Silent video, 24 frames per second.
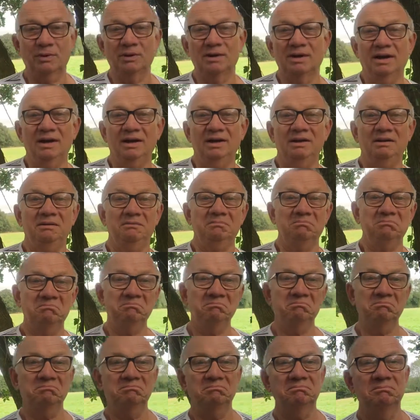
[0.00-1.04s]
9.
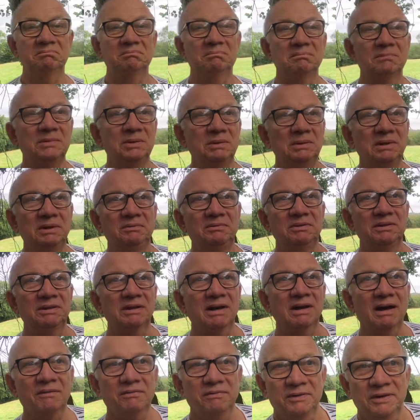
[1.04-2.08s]
You leave at
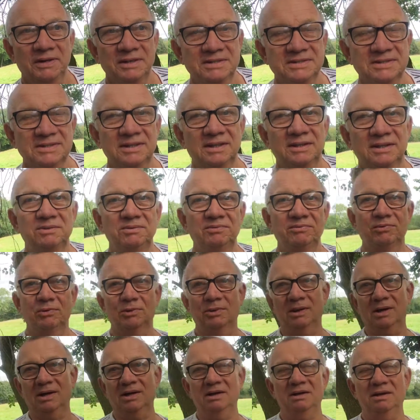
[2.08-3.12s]
8:30, say for
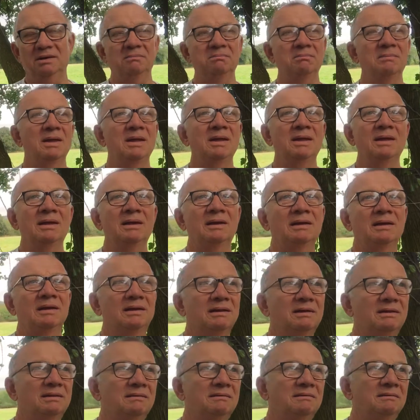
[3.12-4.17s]
9.
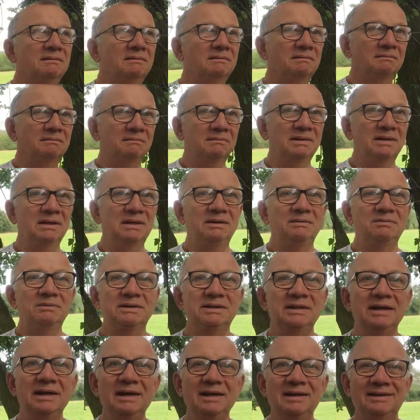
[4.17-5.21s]
Leave
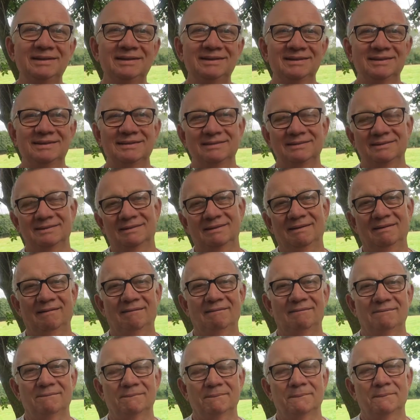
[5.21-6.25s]
at 8.
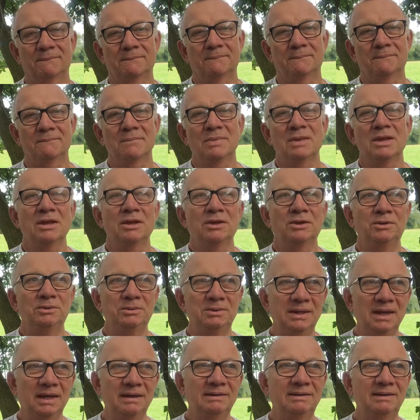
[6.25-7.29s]
You
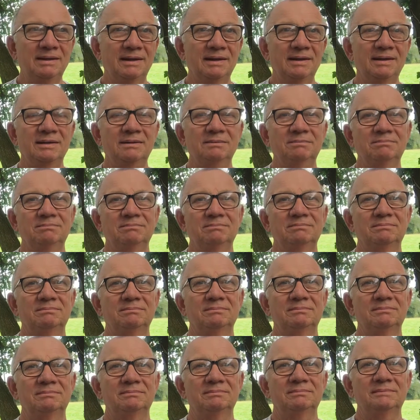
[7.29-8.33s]
get there,
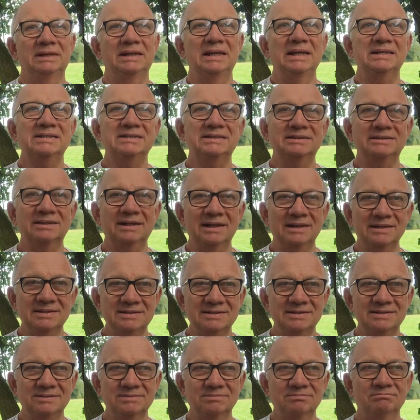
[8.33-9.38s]
less
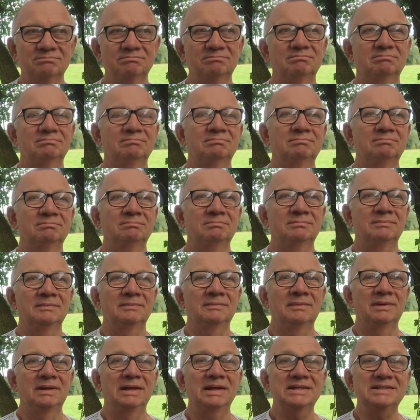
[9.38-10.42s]
stress,
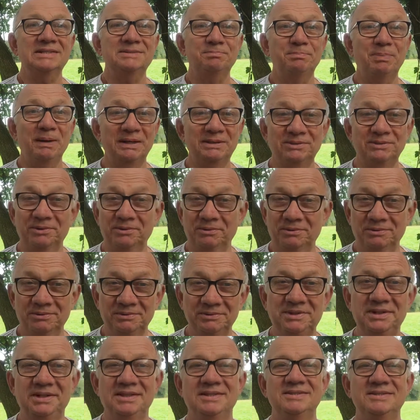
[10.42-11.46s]
less petrol or
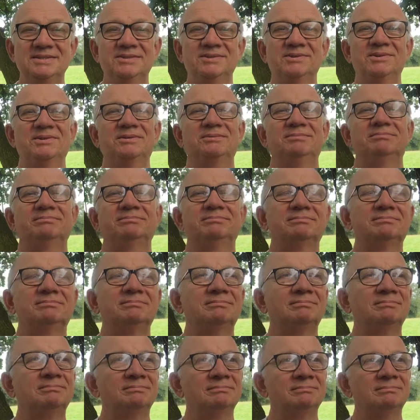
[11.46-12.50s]
diesel,
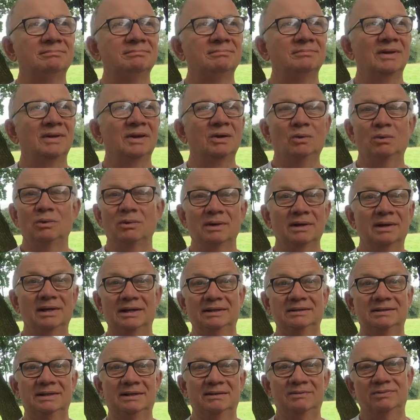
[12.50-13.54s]
or
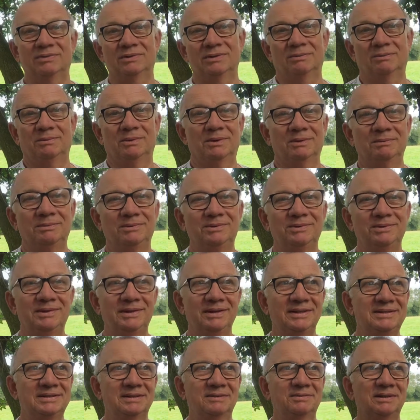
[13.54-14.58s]
electric for a moment.
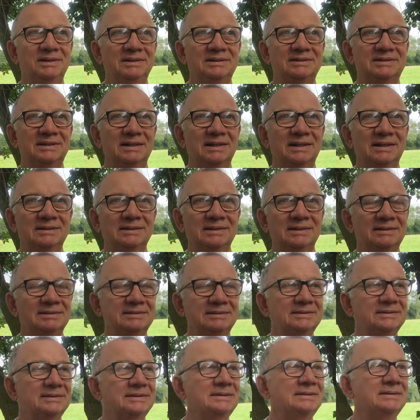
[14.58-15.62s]
Today everything's electric,
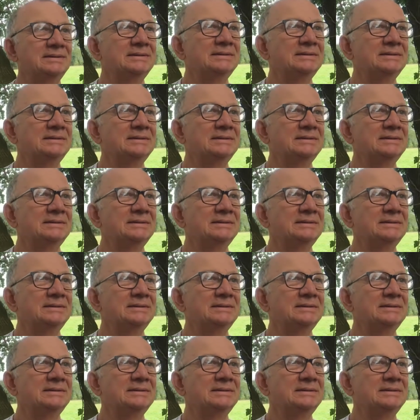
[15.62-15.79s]
isn't it?